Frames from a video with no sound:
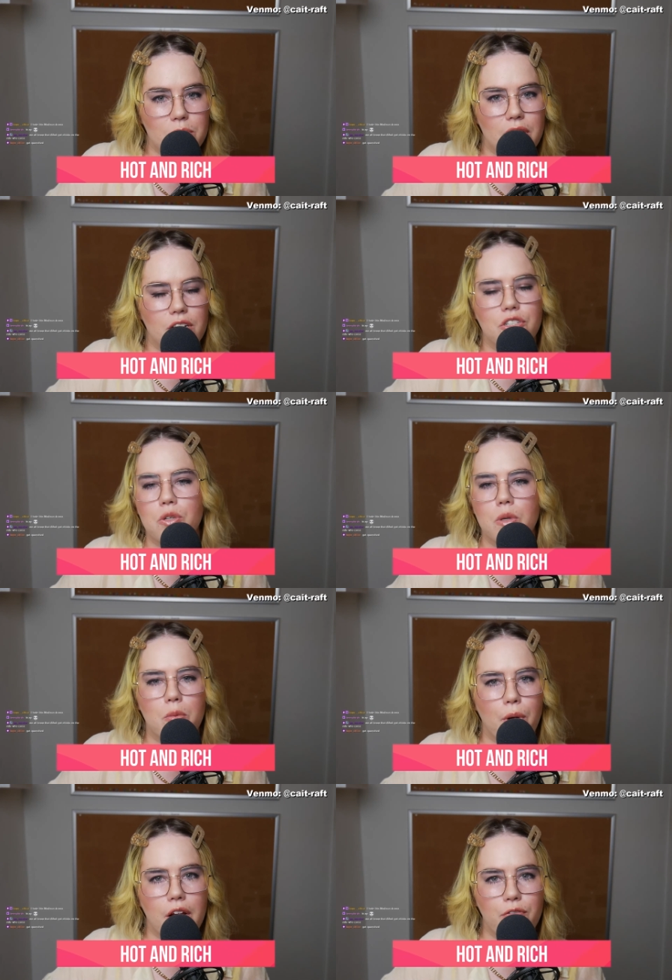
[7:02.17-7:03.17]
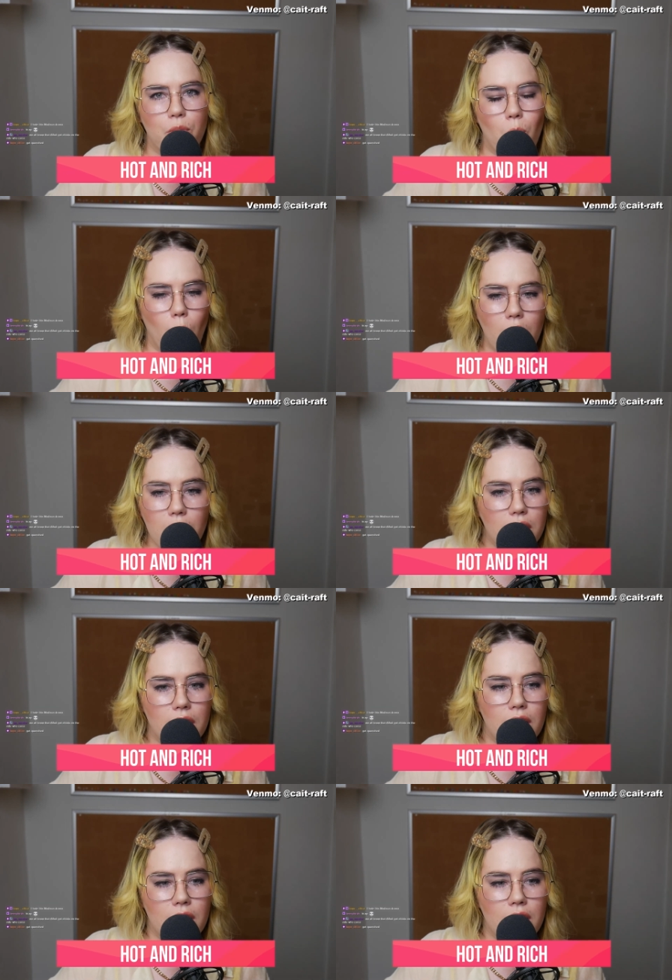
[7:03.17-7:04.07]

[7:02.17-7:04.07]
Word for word: We got a two week break from work.